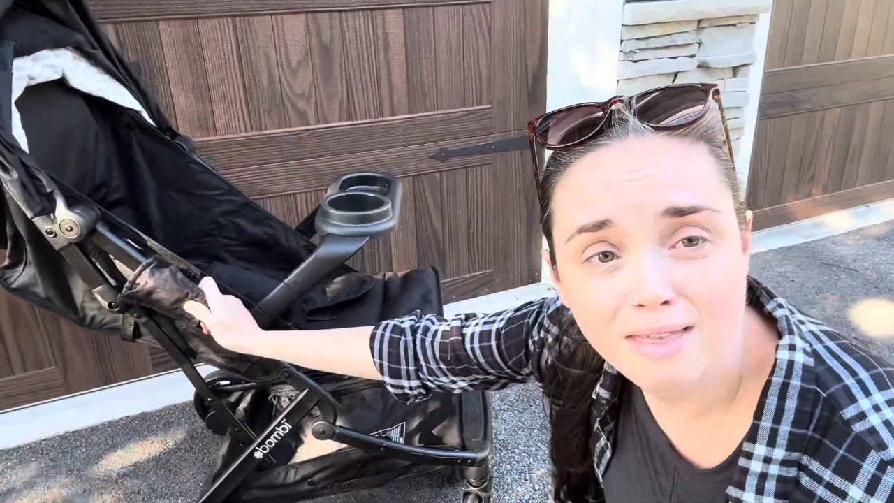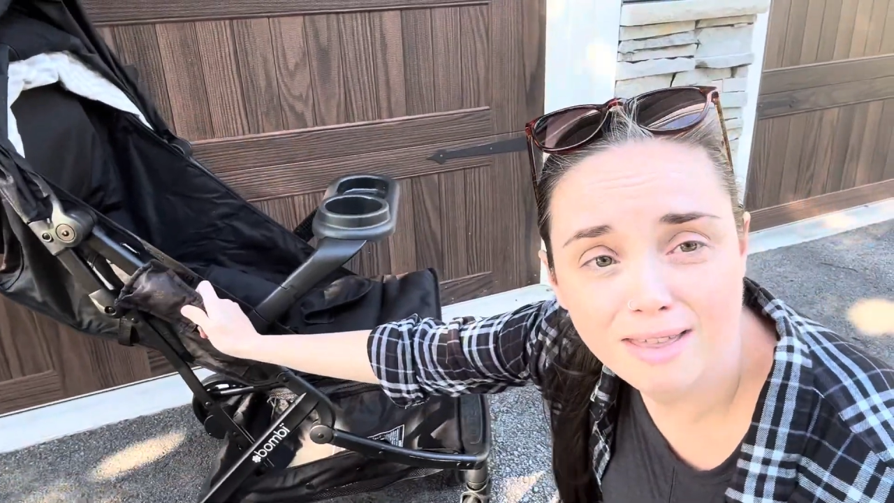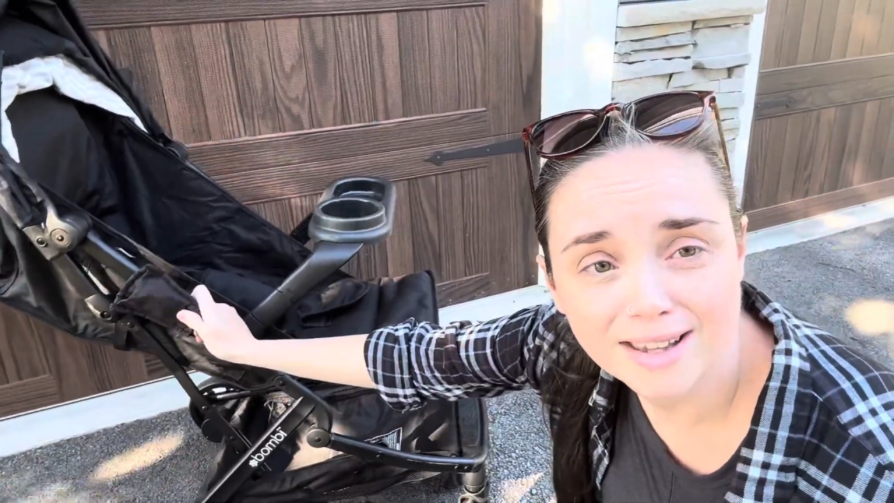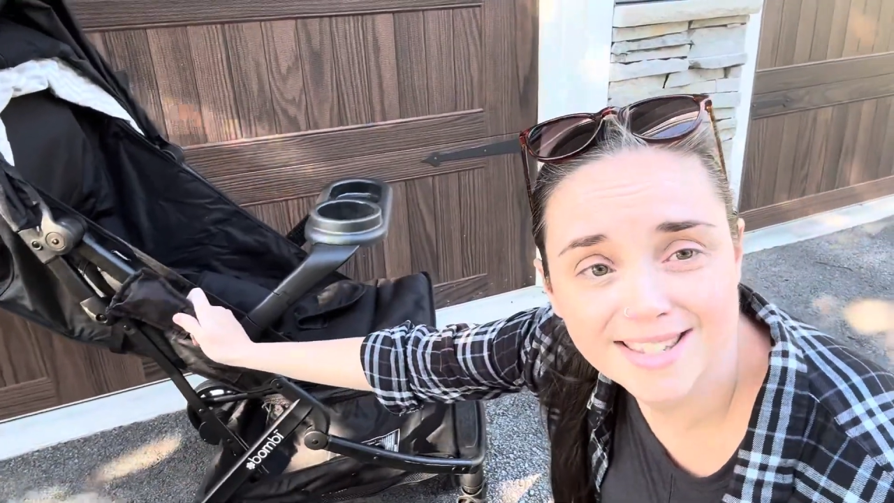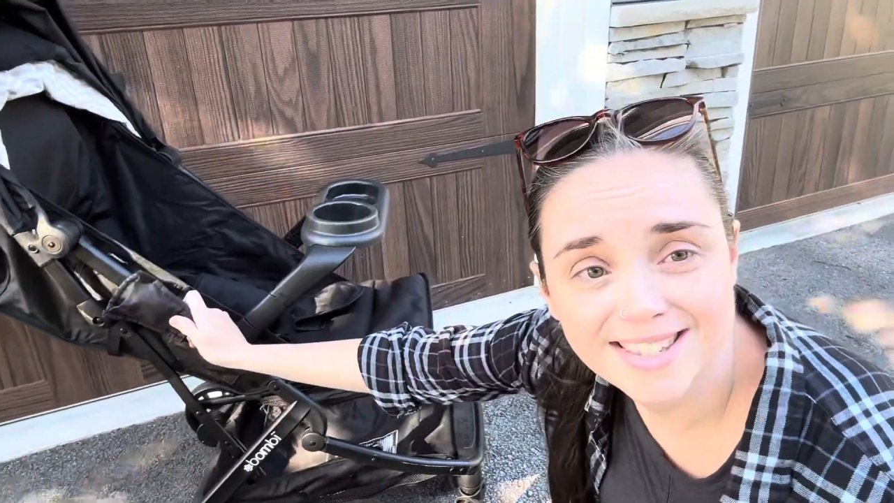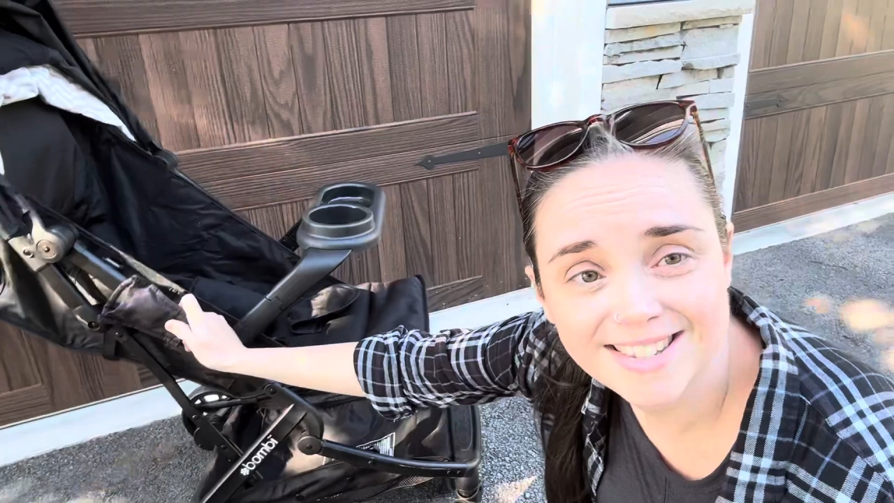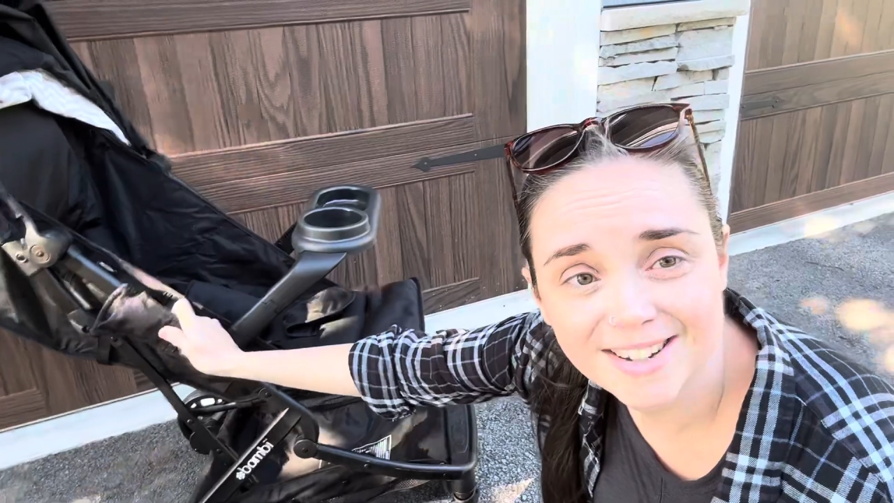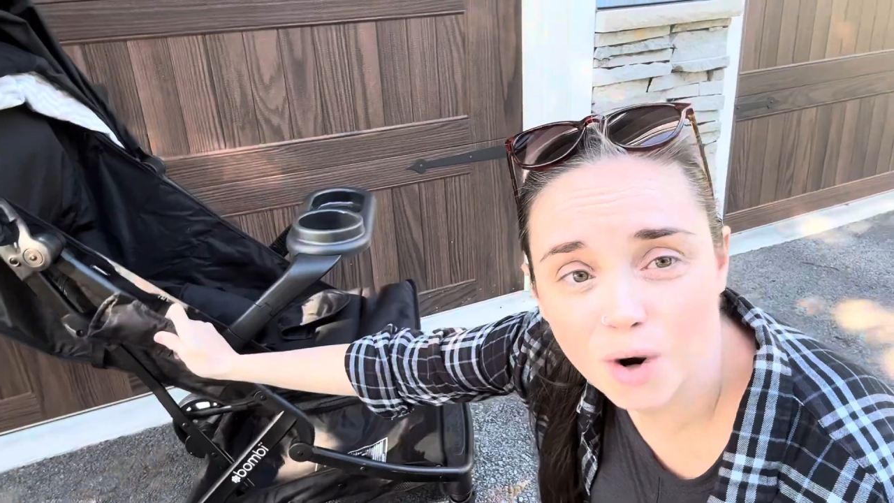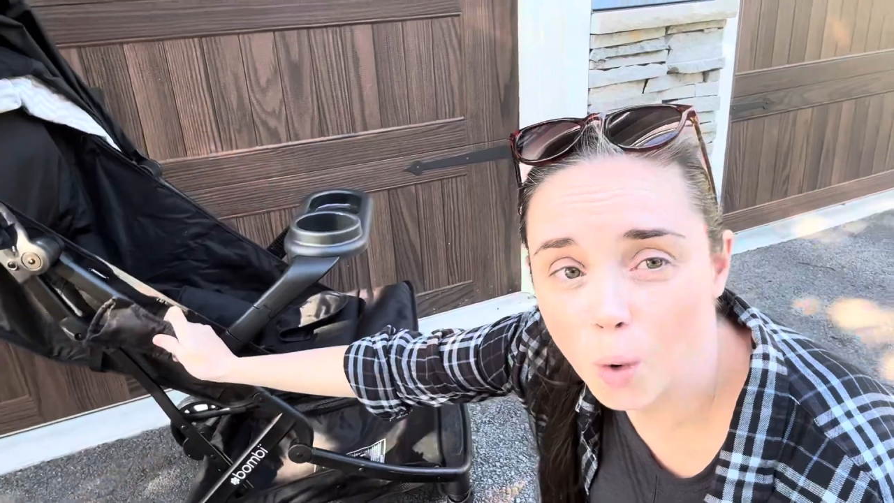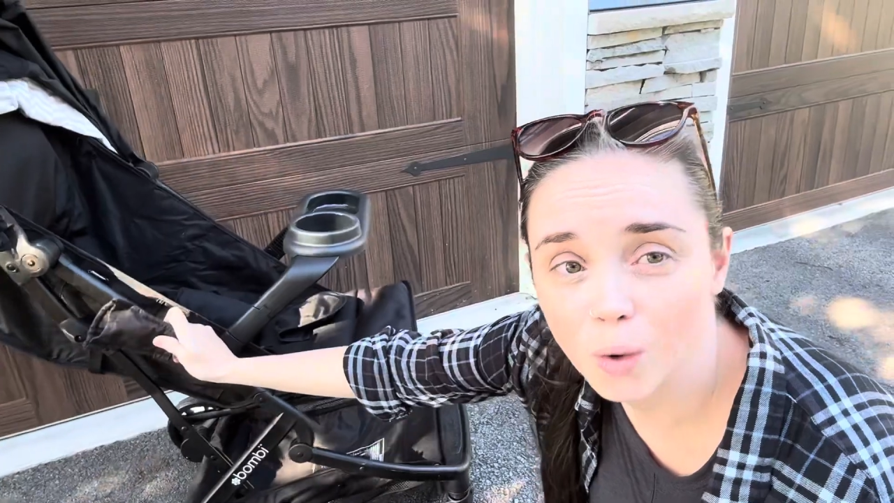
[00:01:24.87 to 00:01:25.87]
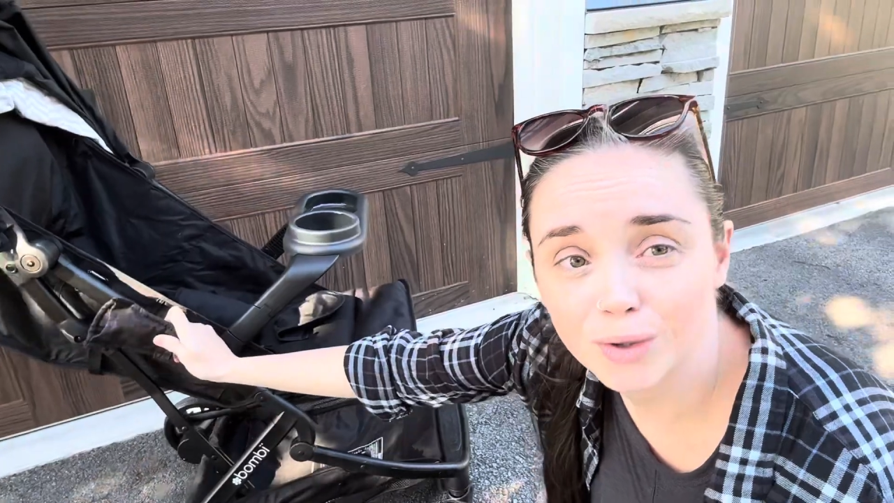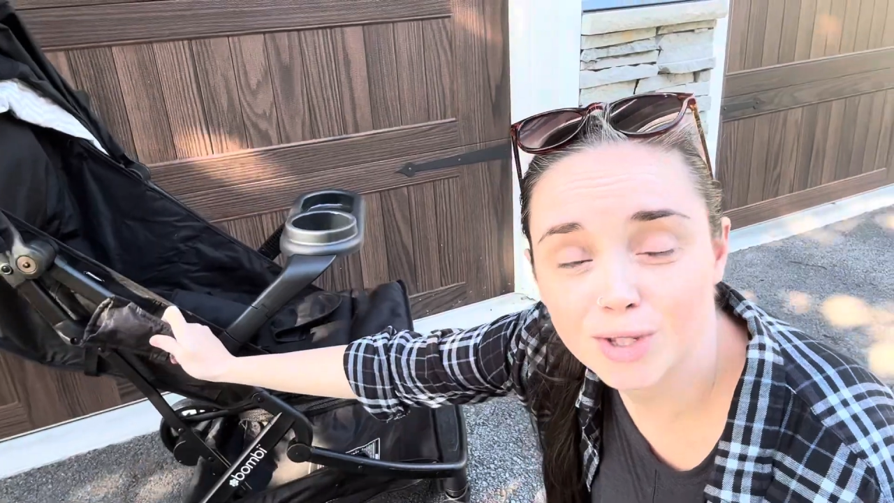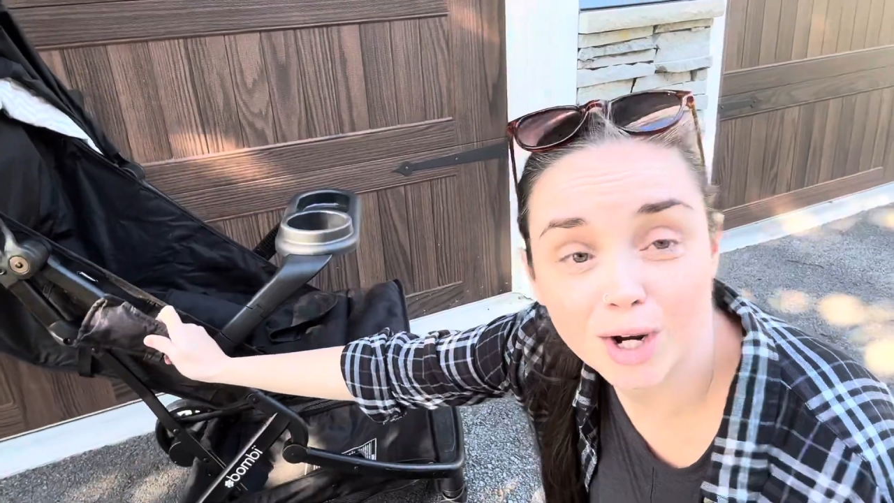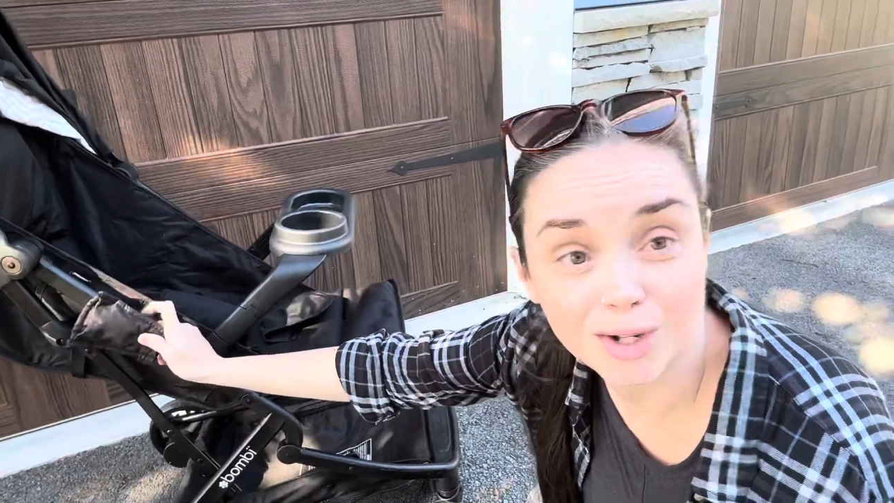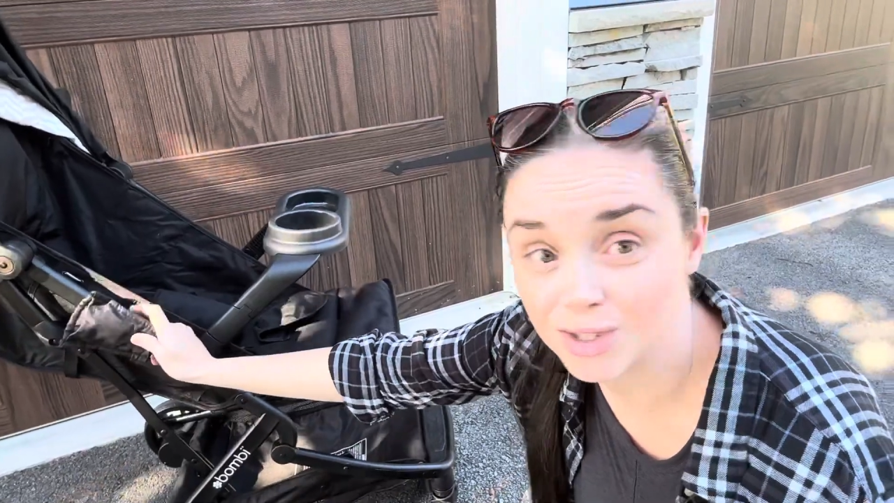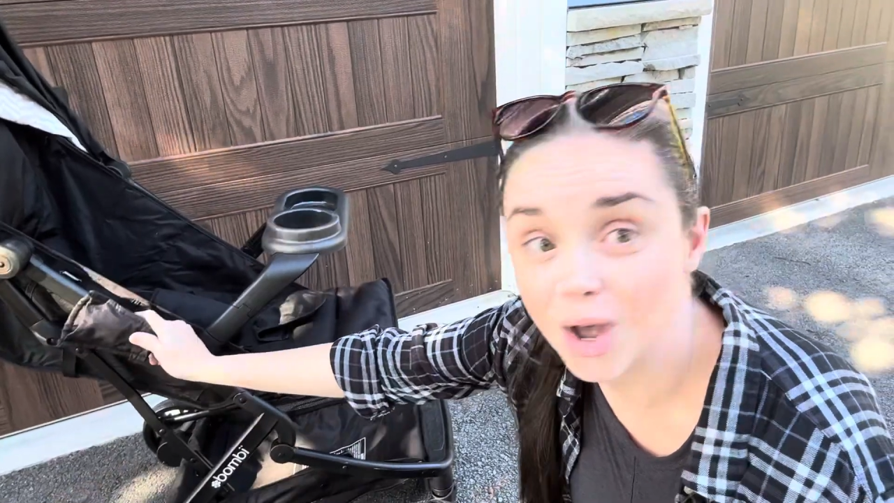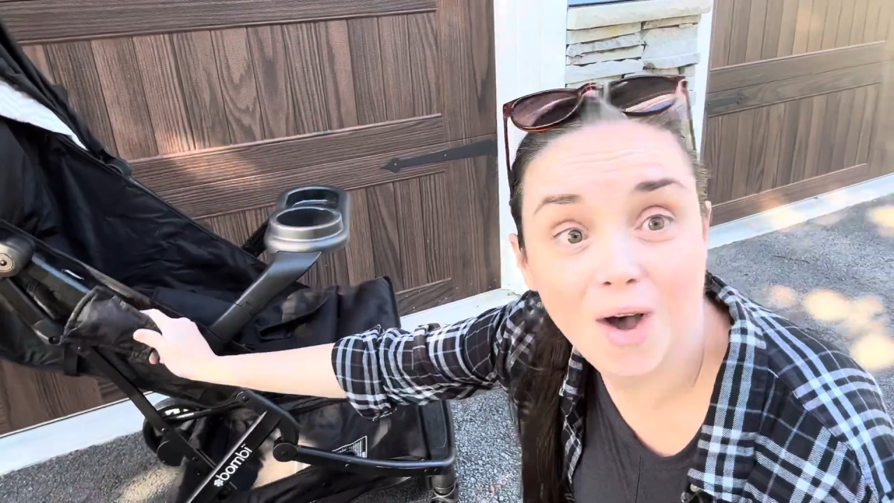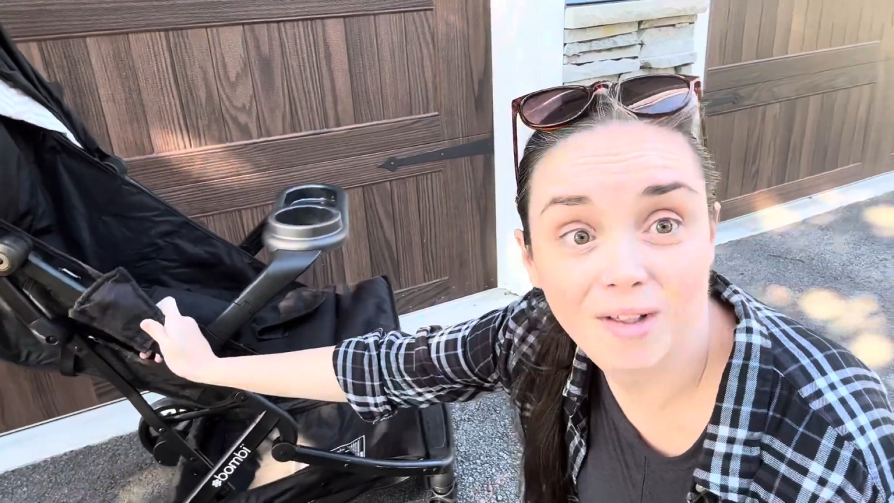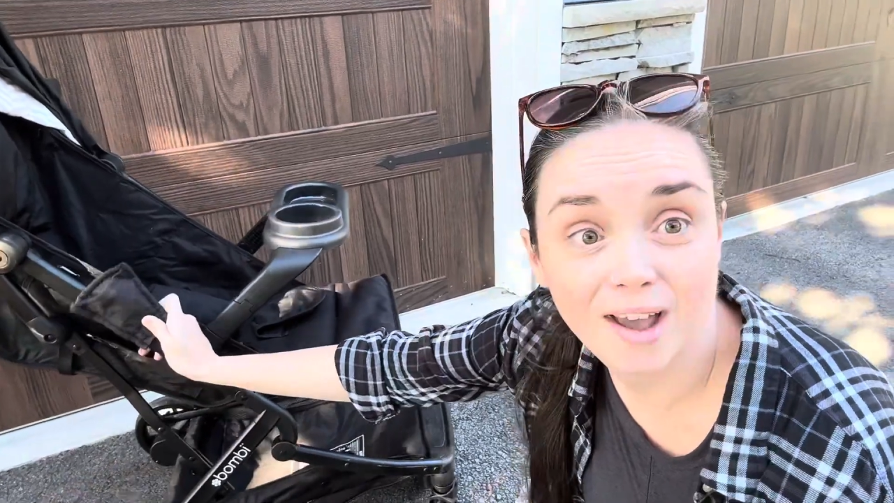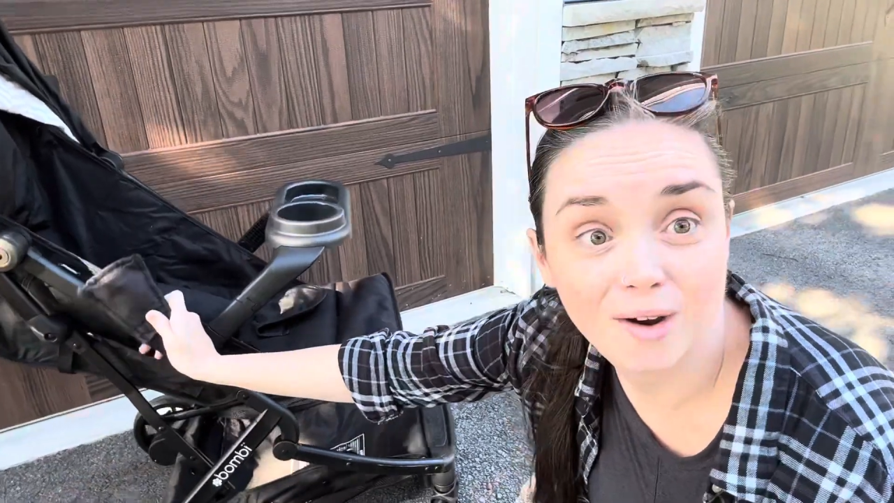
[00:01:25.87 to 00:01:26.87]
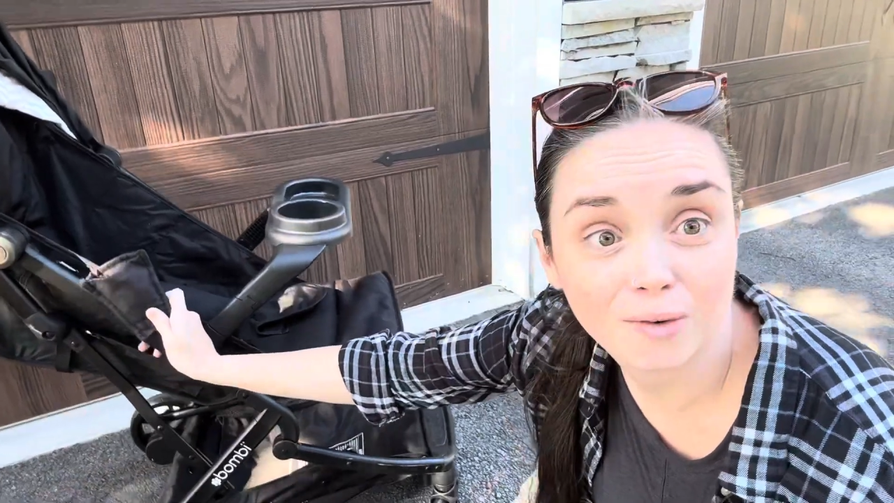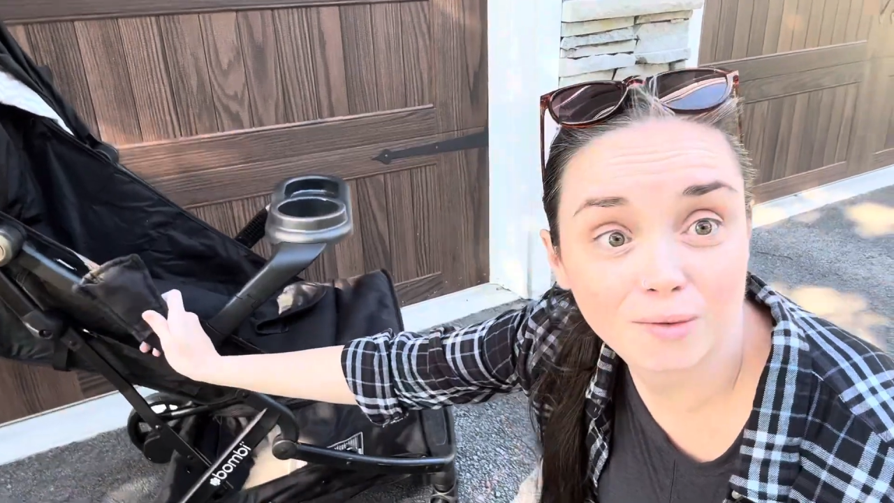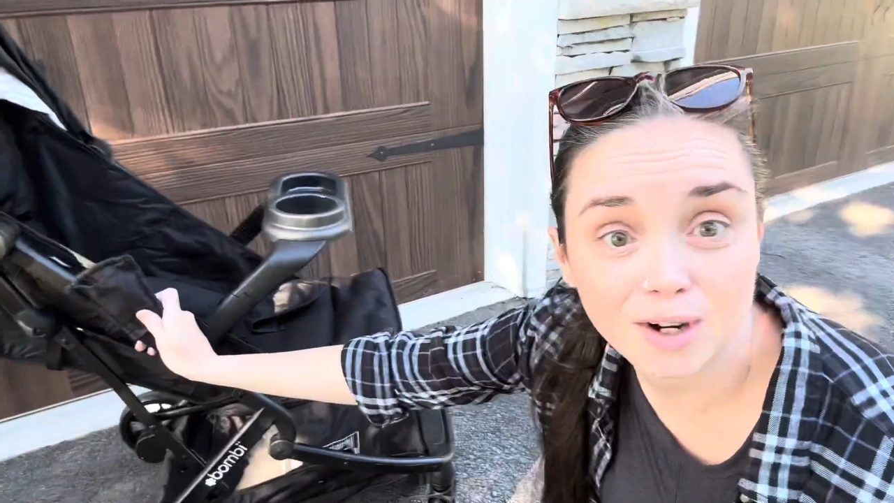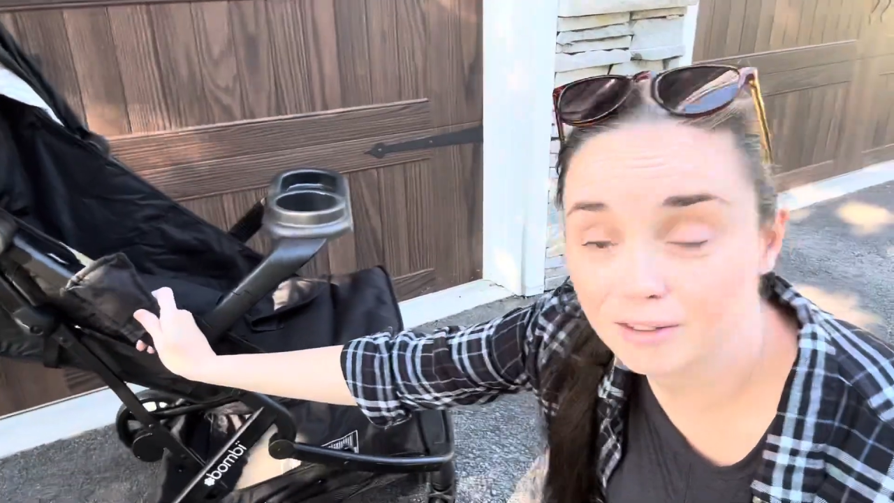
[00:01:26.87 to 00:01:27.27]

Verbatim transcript: this cold took us all out real